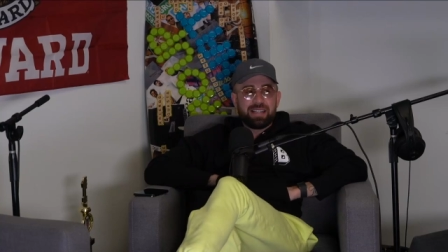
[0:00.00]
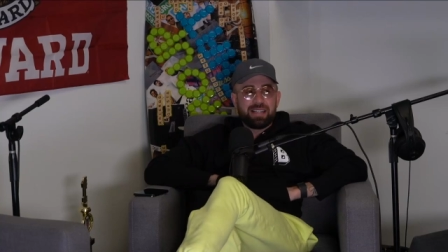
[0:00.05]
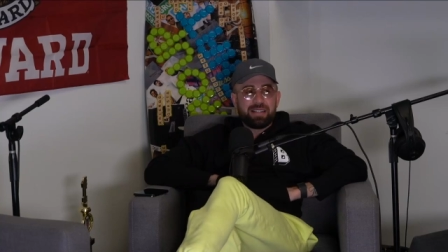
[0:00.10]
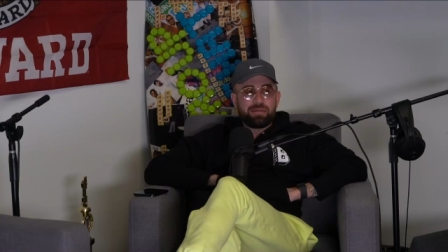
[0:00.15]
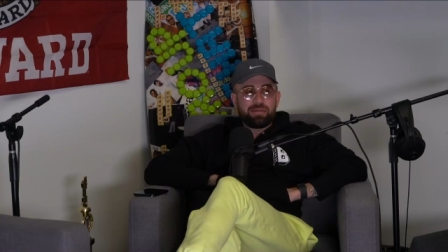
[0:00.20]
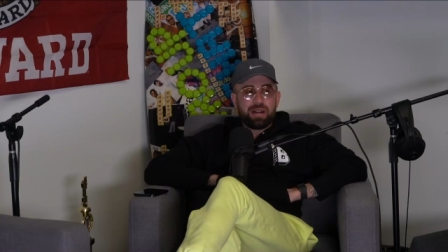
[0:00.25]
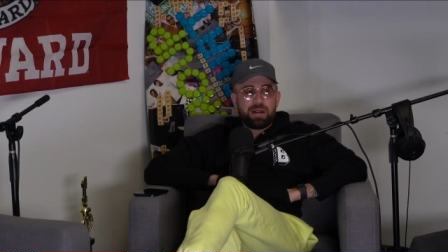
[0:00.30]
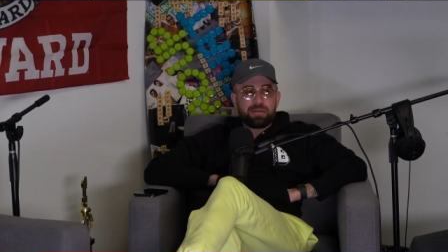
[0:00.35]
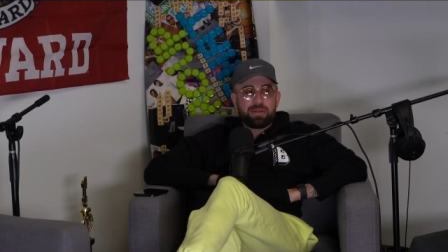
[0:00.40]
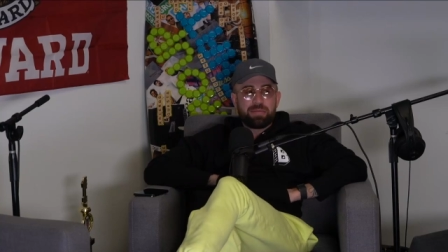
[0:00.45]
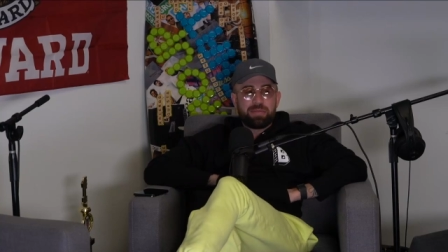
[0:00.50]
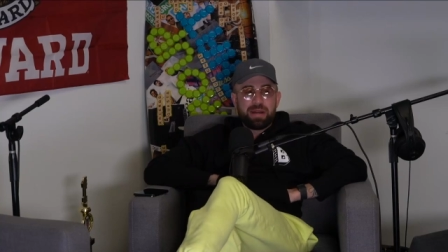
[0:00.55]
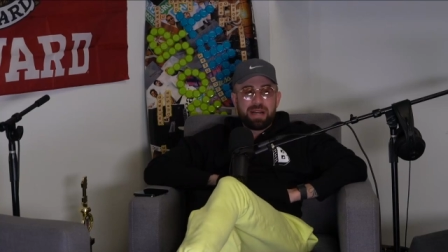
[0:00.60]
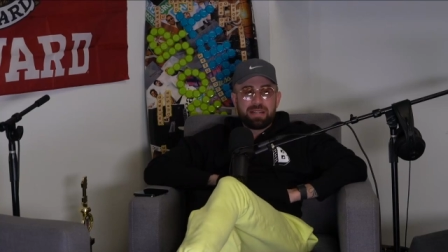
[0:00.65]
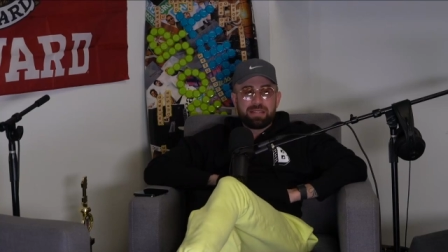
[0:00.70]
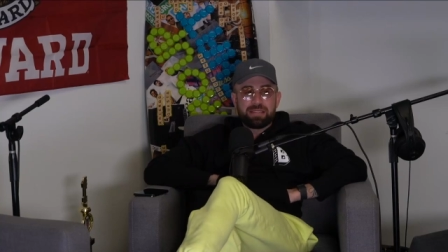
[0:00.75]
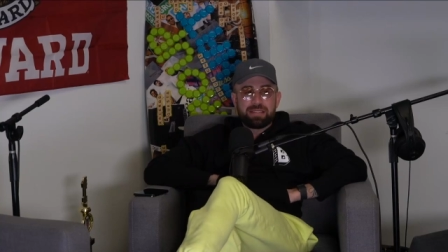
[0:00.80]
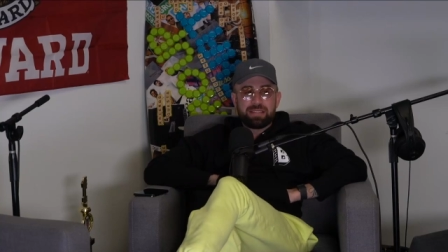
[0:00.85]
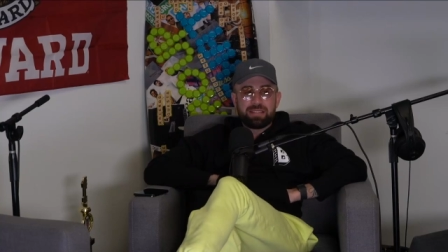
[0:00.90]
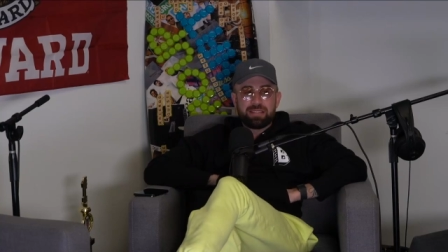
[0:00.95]
Robert
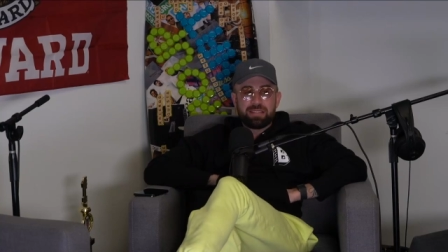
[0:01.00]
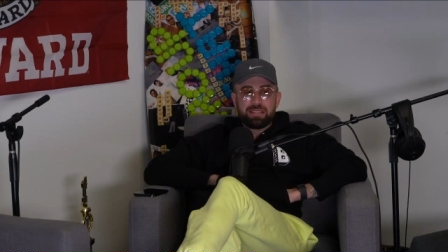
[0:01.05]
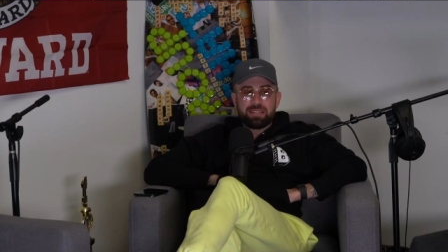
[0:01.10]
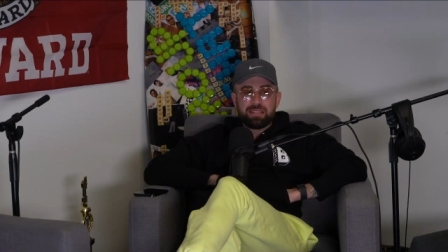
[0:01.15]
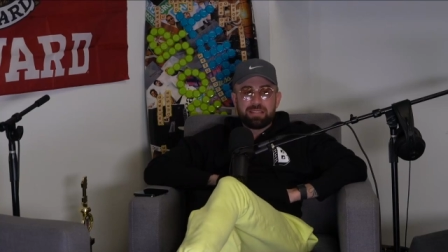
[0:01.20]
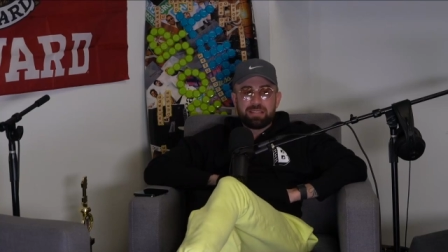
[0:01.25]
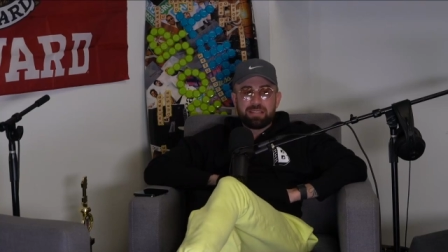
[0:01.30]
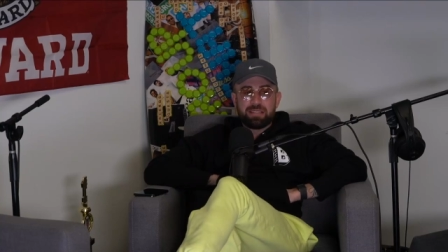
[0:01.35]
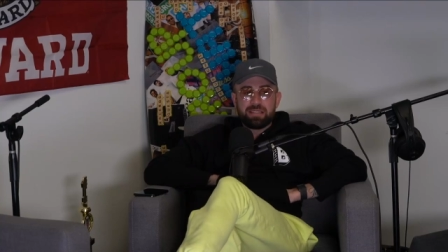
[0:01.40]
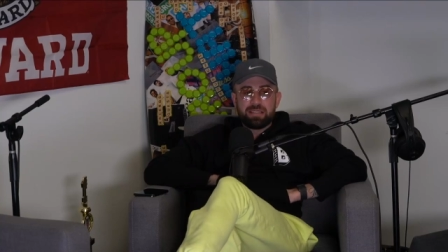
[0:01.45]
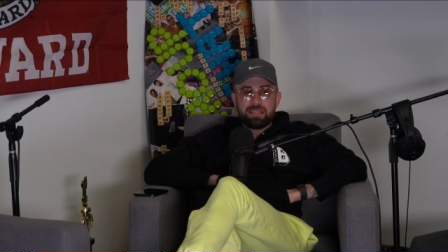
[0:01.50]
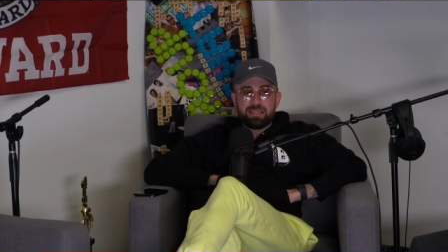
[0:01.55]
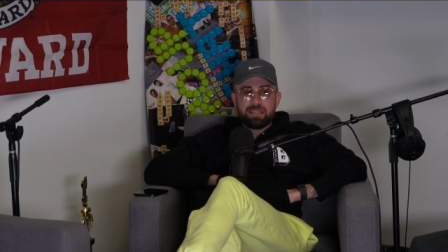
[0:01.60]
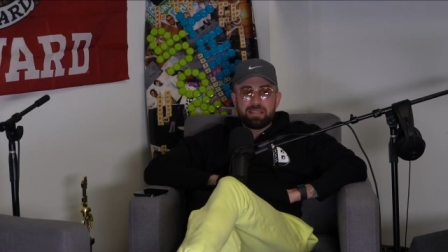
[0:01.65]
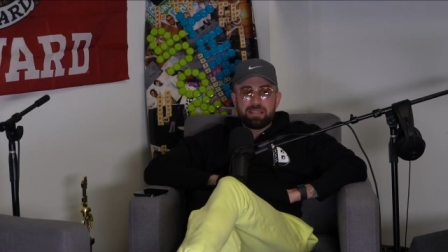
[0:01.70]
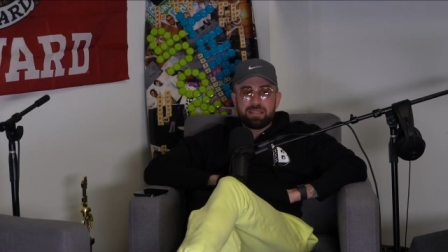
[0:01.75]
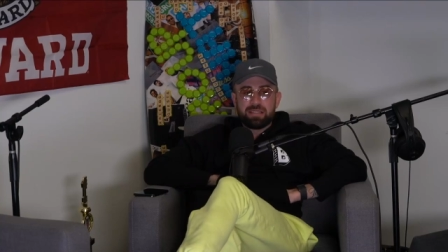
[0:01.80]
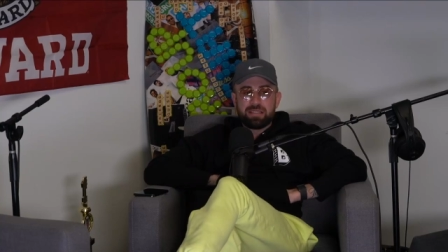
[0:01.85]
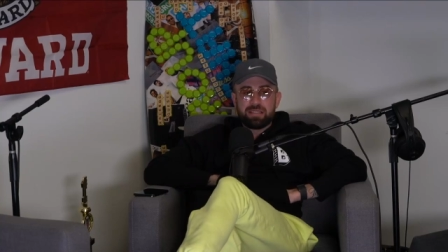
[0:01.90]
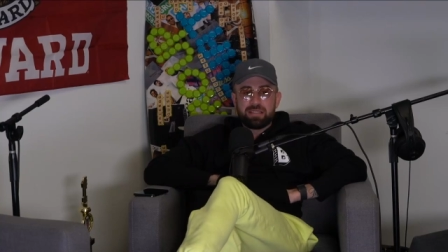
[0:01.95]
Pattinson.
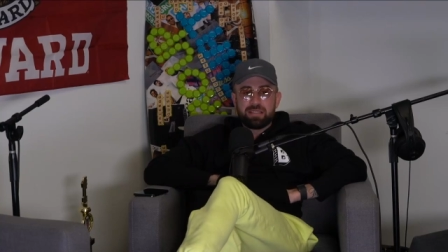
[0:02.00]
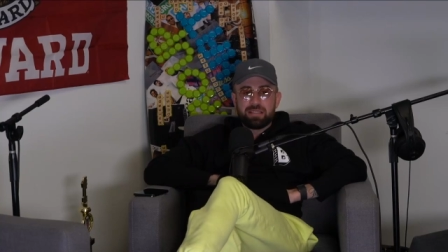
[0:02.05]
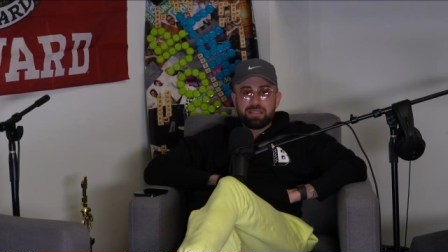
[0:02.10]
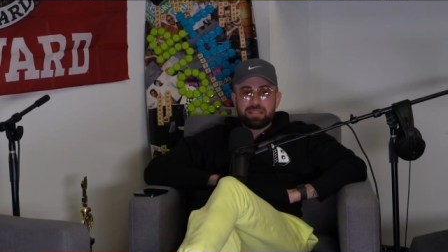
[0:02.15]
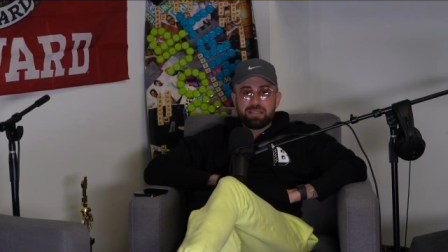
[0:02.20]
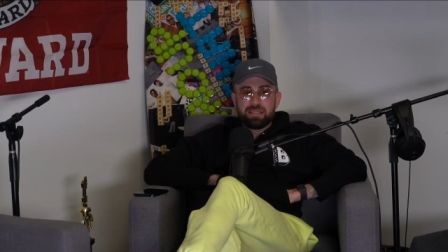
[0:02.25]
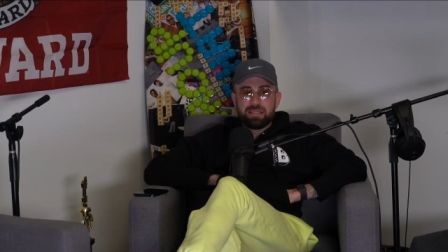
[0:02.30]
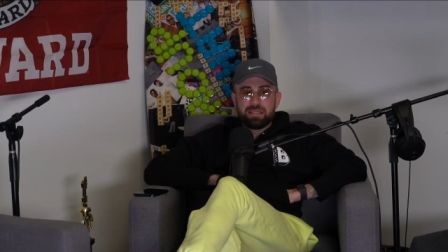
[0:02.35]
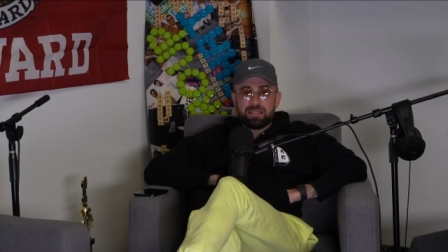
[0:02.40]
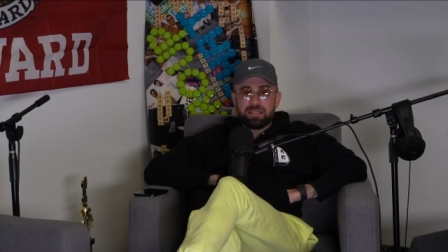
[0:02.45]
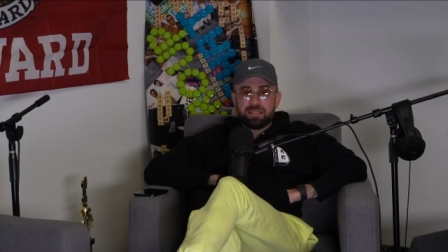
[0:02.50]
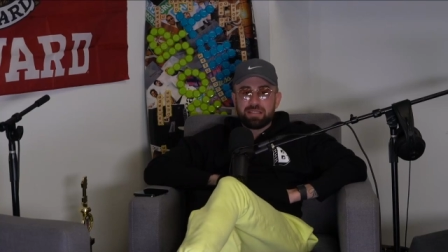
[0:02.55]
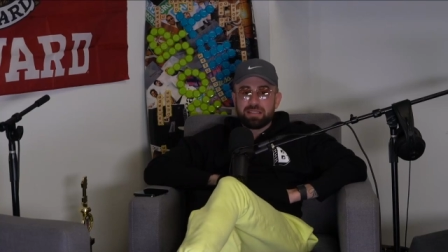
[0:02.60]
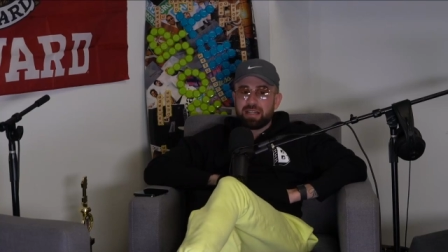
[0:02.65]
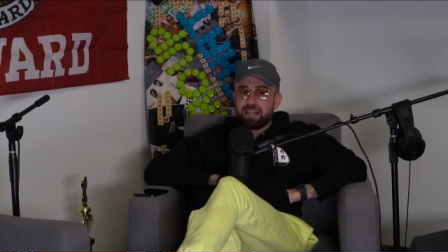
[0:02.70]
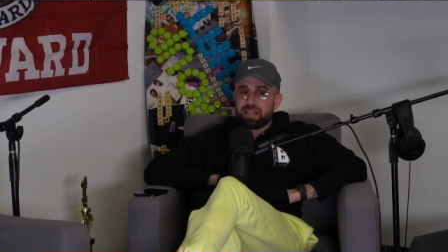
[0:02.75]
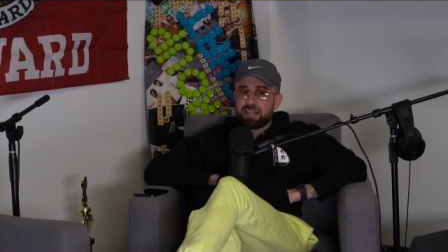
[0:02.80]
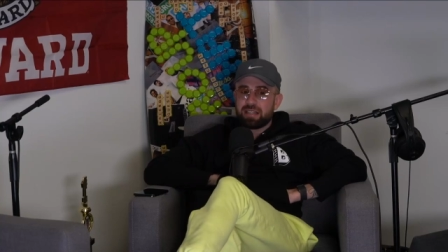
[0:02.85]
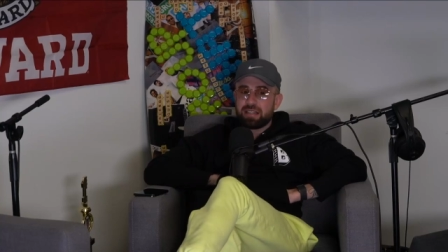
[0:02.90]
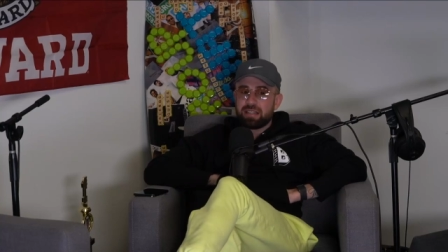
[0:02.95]

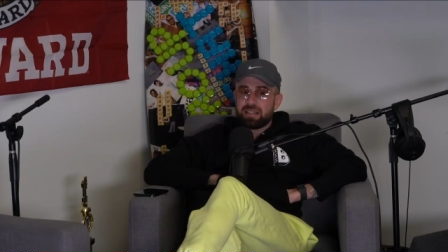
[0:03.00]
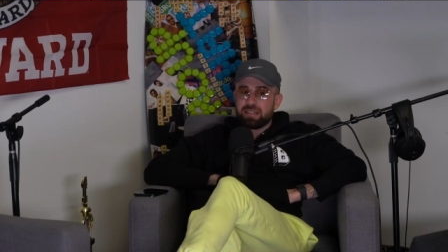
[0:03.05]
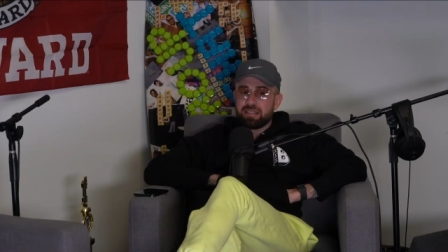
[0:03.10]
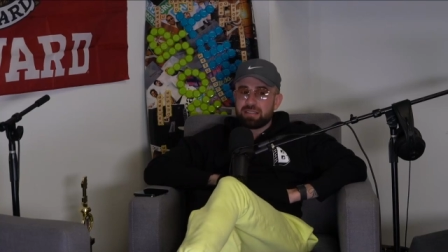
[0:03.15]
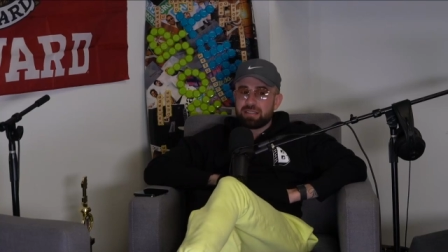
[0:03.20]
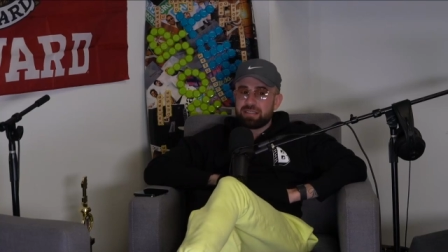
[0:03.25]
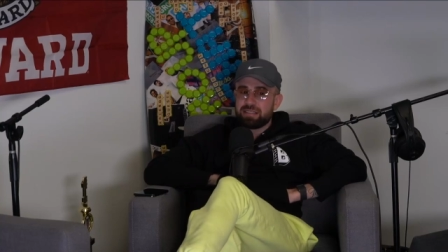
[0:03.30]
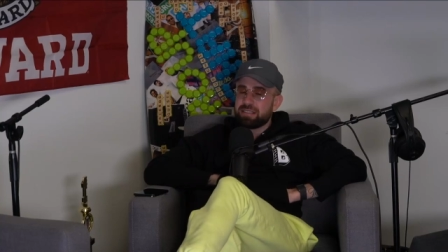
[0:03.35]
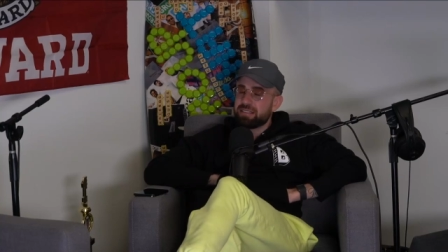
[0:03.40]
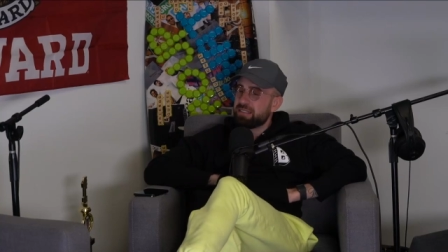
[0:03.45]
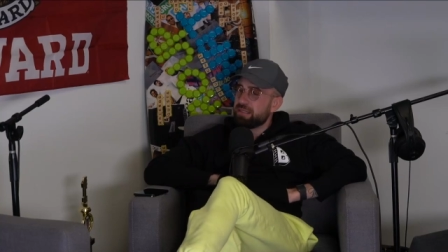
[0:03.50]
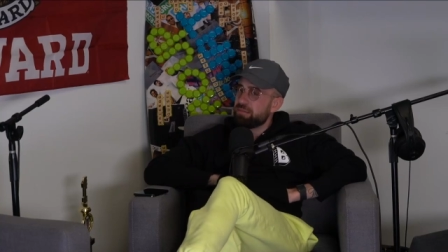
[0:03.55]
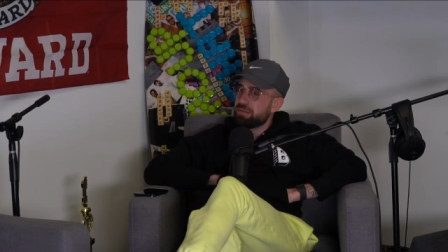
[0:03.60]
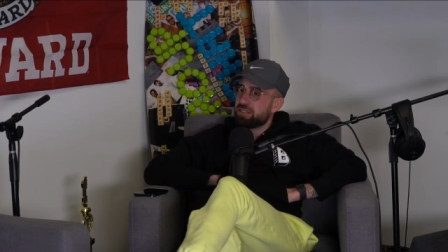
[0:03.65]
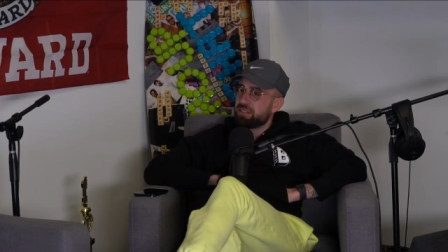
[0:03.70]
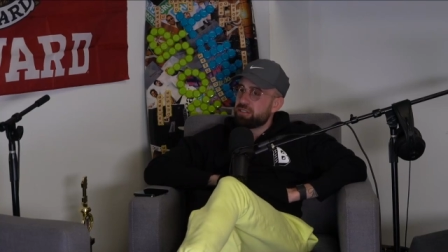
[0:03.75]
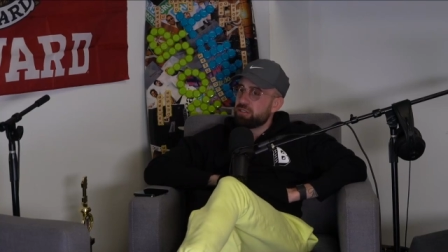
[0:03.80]
Like, does he? Is he